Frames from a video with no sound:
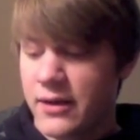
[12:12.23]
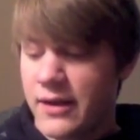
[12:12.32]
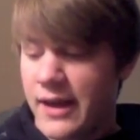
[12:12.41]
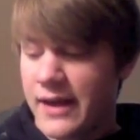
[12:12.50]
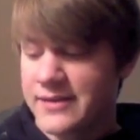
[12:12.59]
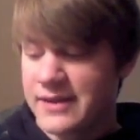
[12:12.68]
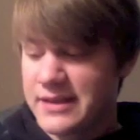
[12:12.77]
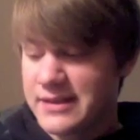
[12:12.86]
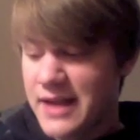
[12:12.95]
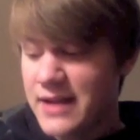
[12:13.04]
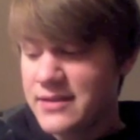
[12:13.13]
as the
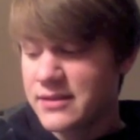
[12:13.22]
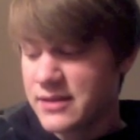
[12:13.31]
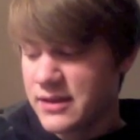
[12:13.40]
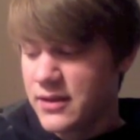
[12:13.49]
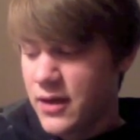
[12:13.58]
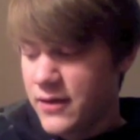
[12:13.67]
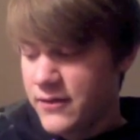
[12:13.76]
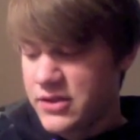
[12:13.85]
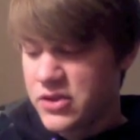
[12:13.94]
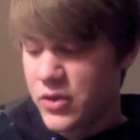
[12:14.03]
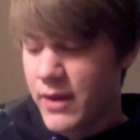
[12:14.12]
intensity of the
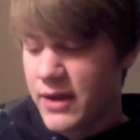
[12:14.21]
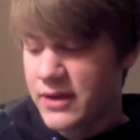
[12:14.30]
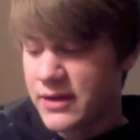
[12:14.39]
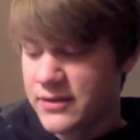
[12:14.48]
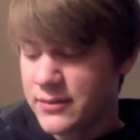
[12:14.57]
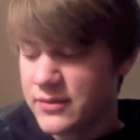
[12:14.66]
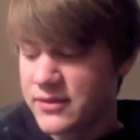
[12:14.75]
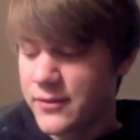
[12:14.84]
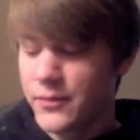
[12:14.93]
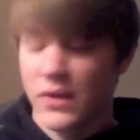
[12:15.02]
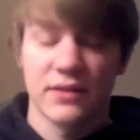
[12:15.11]
two mechanisms
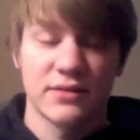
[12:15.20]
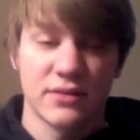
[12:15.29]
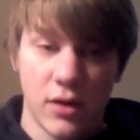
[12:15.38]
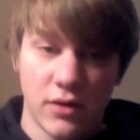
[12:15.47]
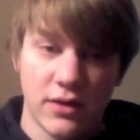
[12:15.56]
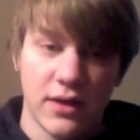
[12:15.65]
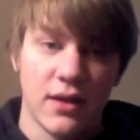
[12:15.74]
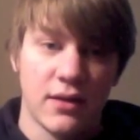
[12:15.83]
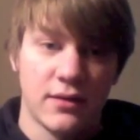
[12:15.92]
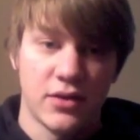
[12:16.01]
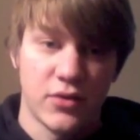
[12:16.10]
slowly
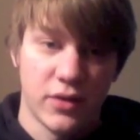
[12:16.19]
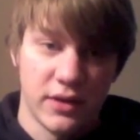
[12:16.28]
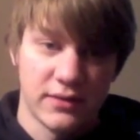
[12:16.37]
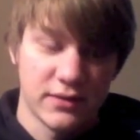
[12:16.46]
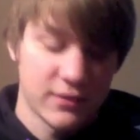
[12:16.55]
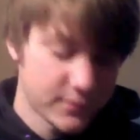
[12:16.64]
decreased.